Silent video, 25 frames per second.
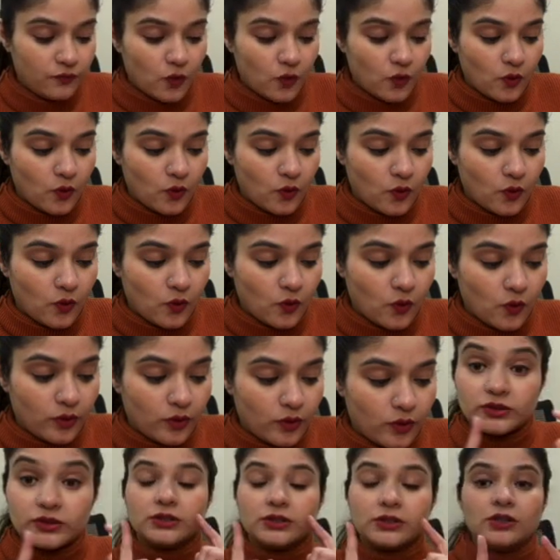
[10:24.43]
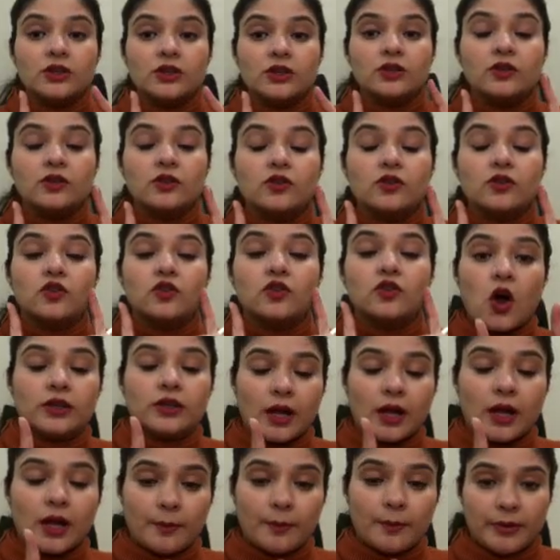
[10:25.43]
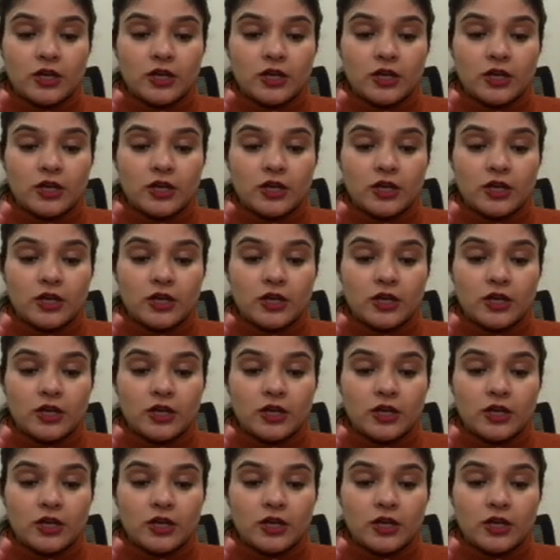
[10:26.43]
No, this is a wrong numbering.